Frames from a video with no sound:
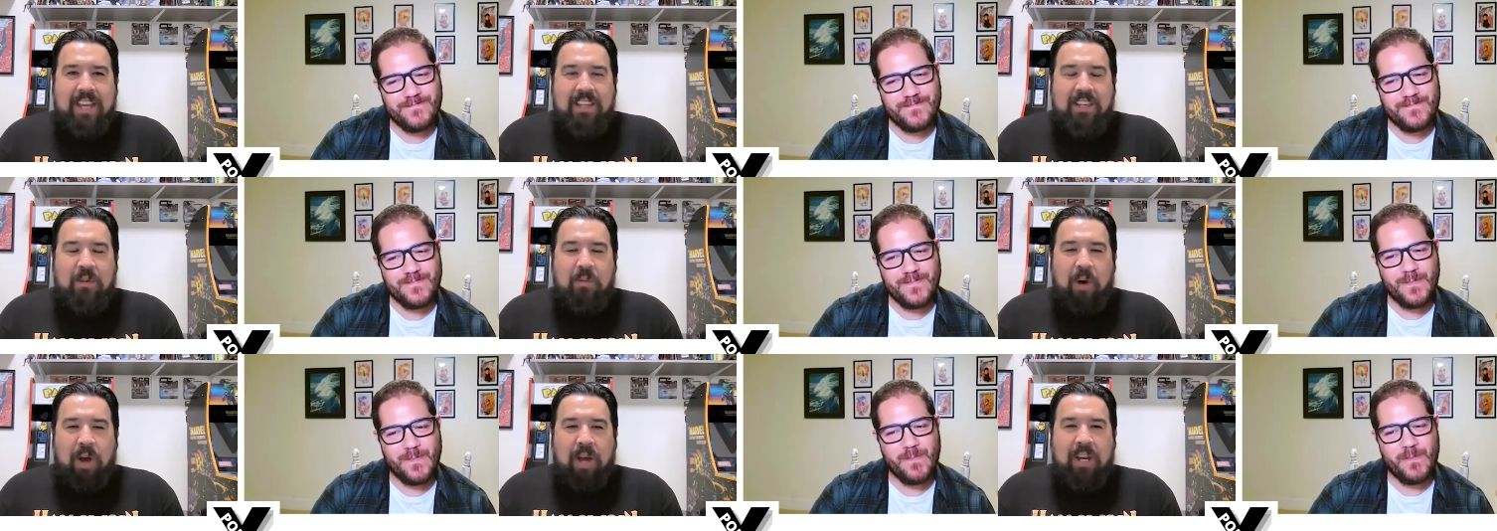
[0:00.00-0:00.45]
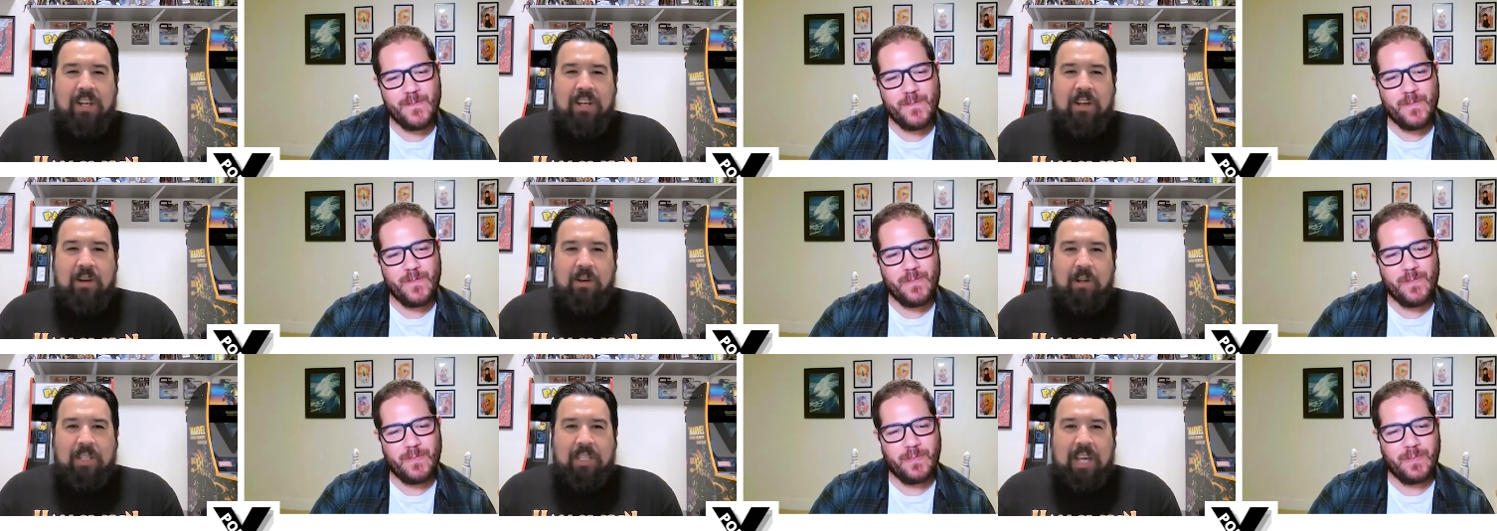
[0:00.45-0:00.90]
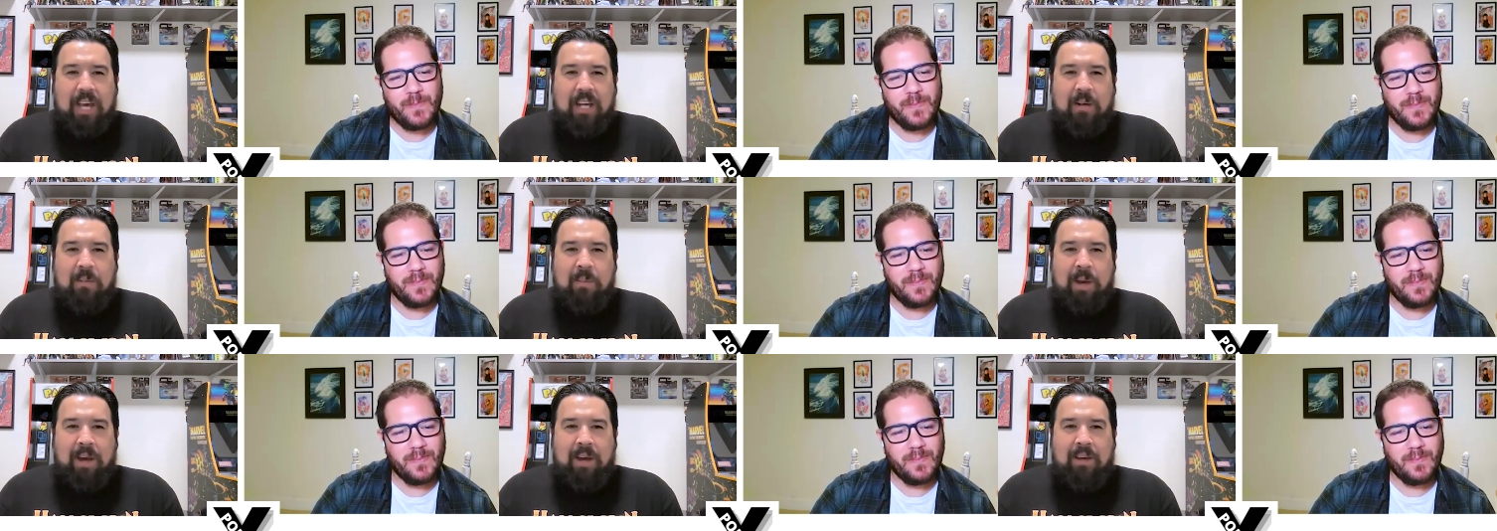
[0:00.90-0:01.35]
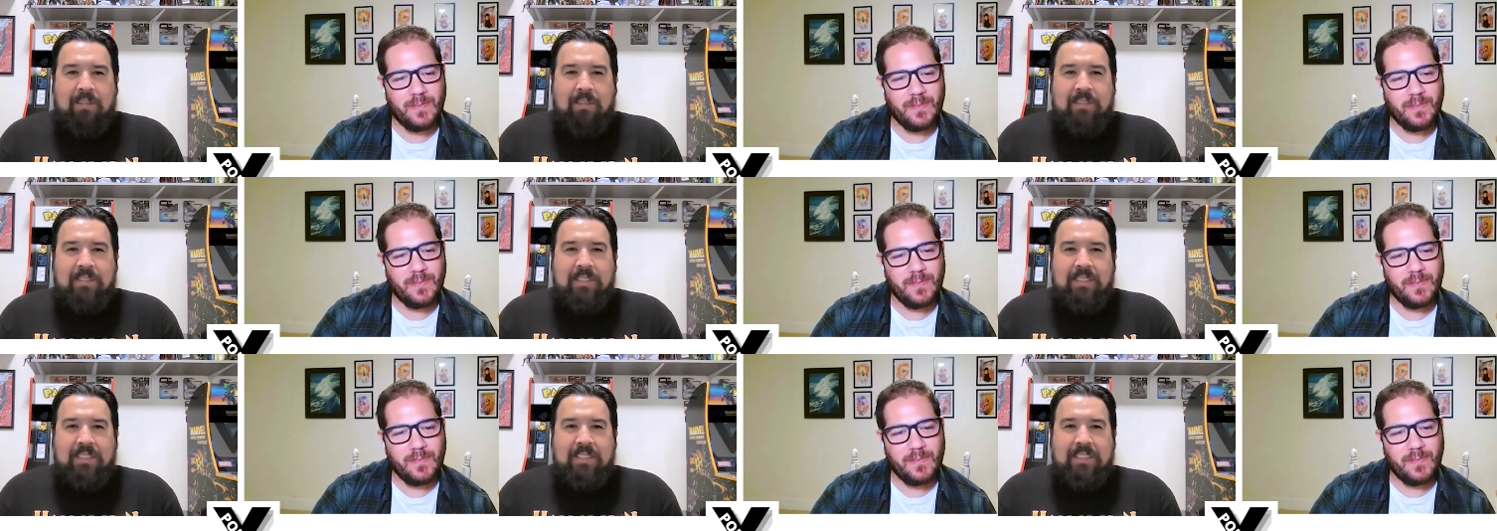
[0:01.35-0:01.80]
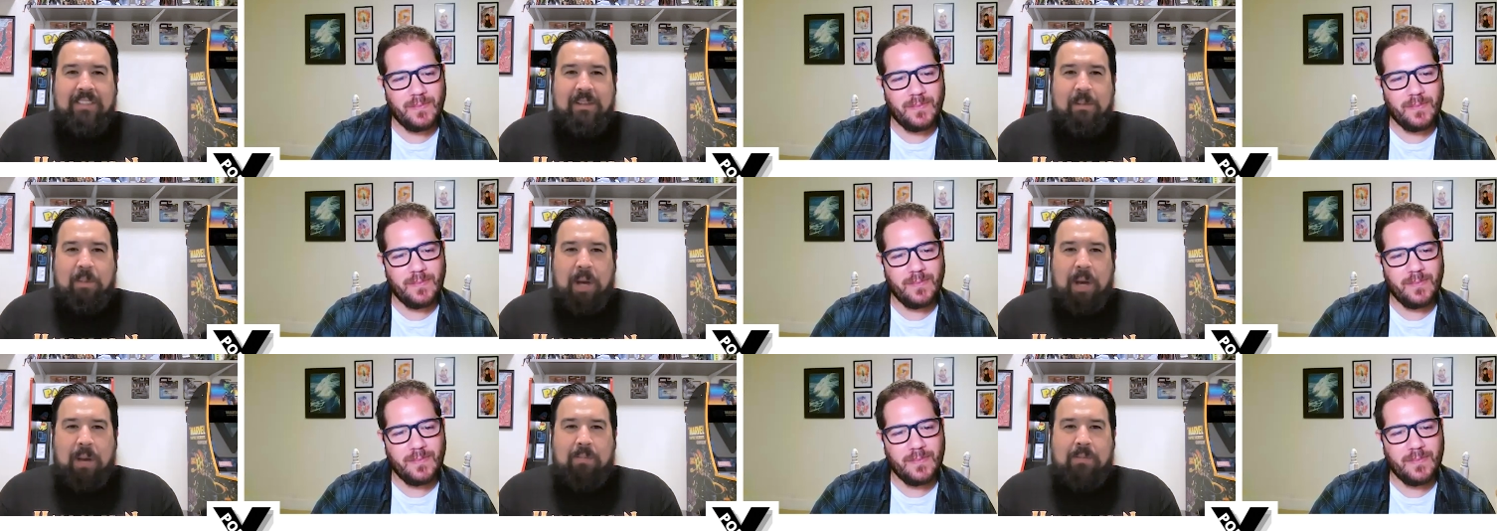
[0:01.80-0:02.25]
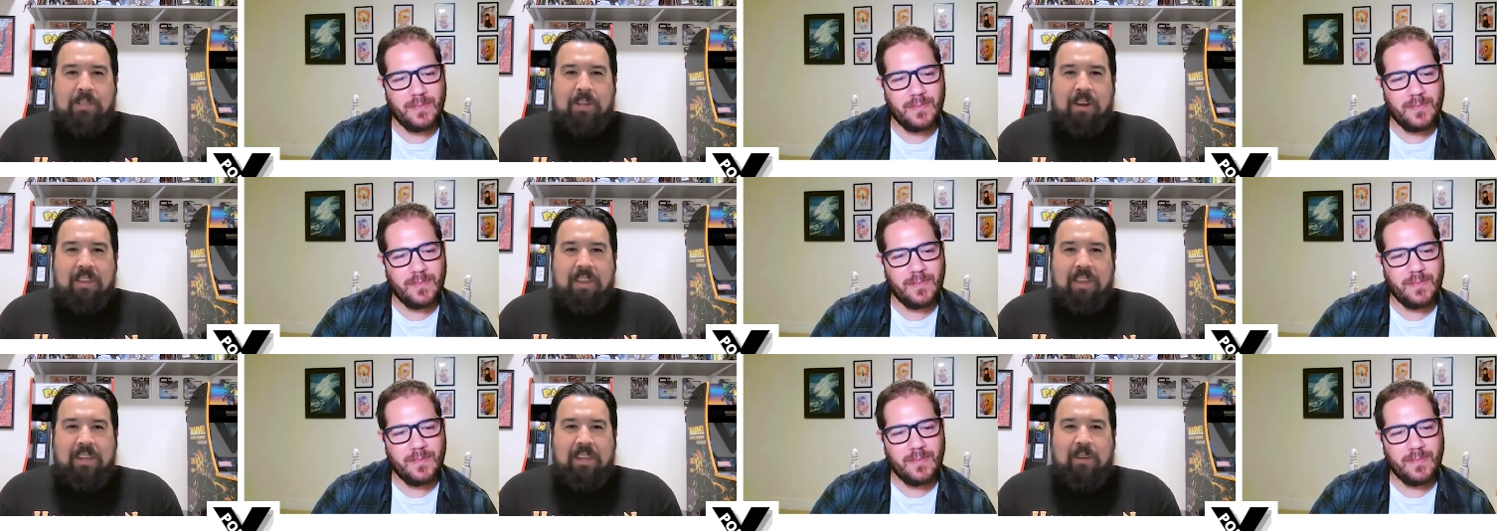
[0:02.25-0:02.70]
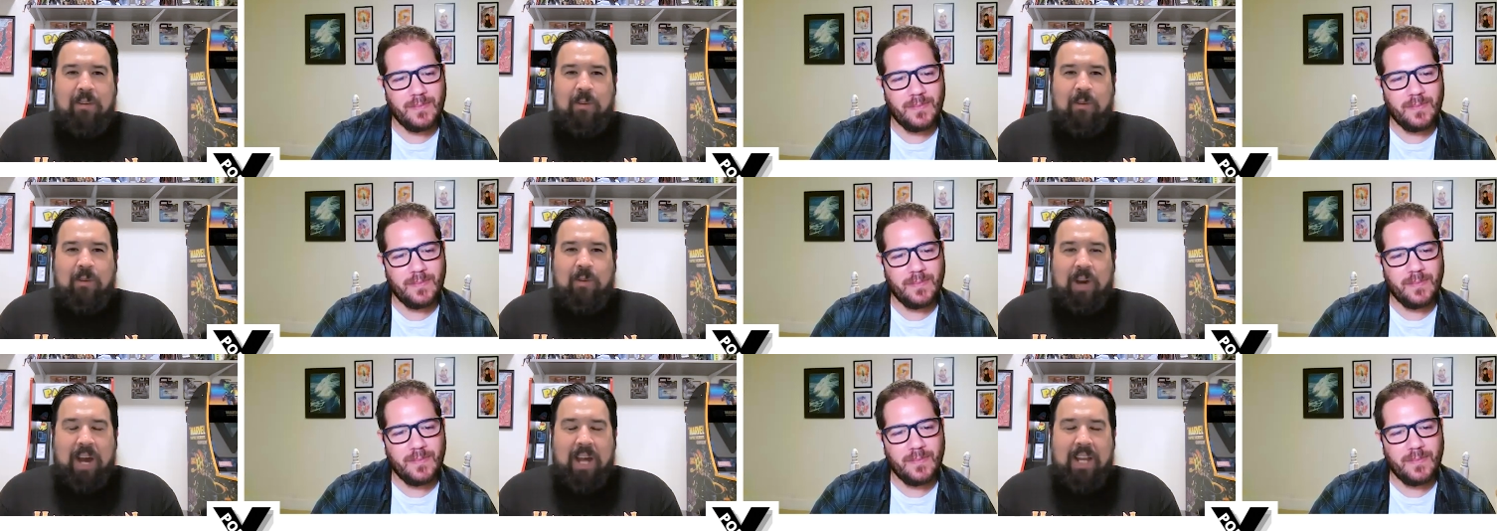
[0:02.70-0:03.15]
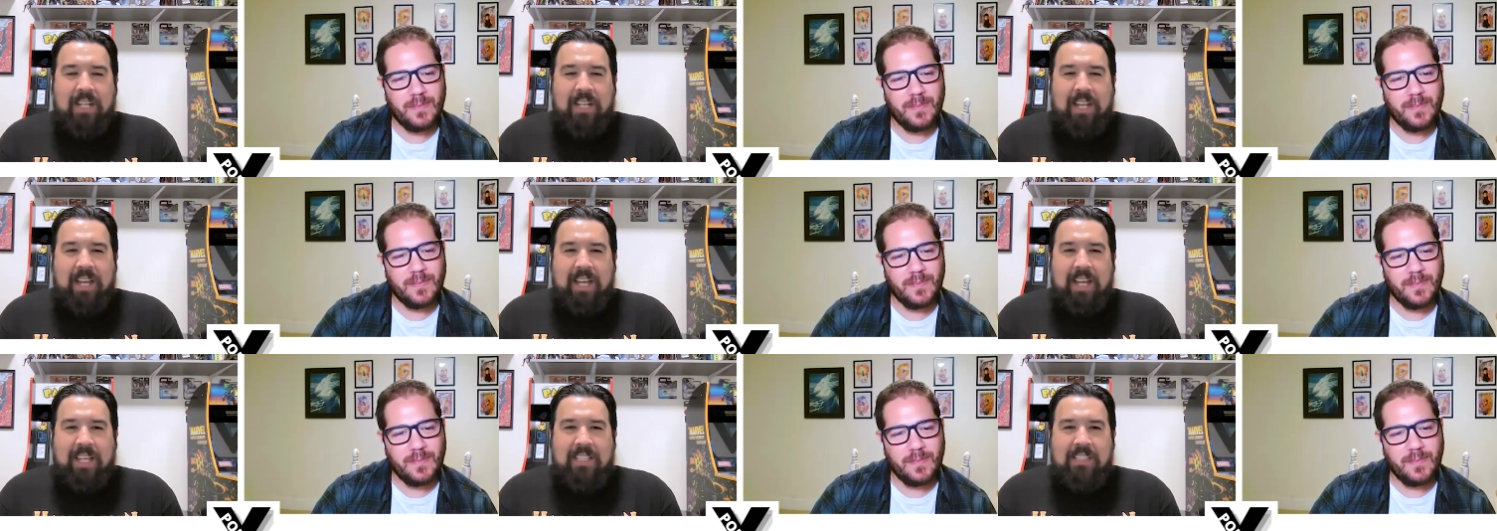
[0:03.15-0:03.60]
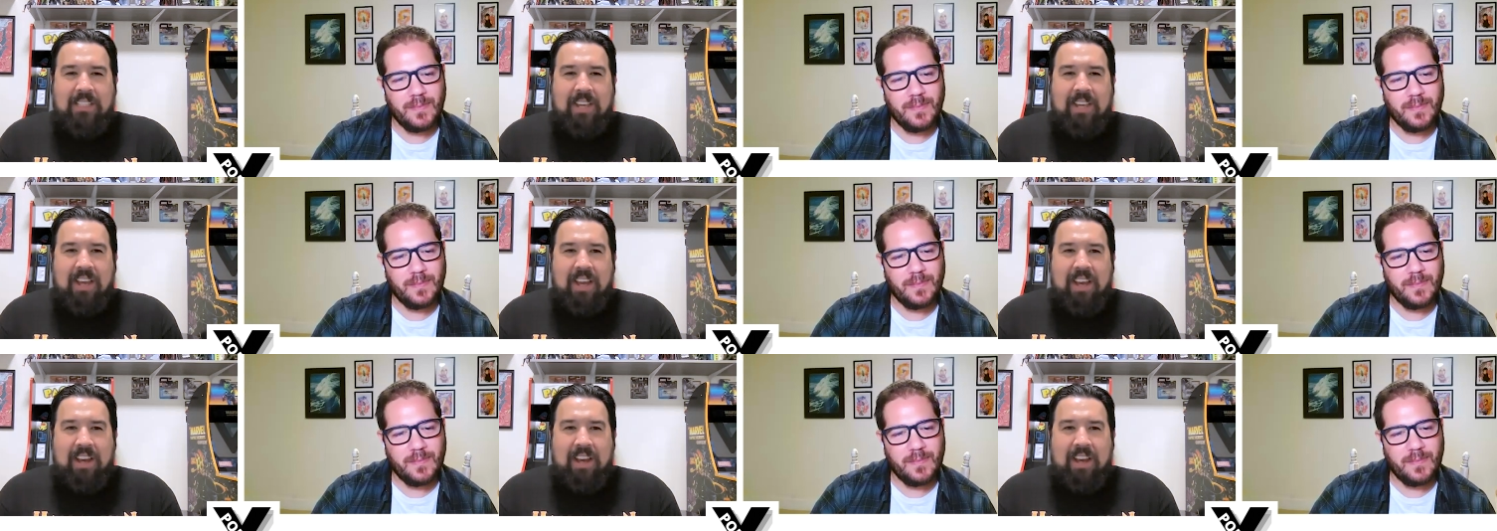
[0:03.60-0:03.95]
Speaker 1: you want to know a lot about the pop star that you idolize,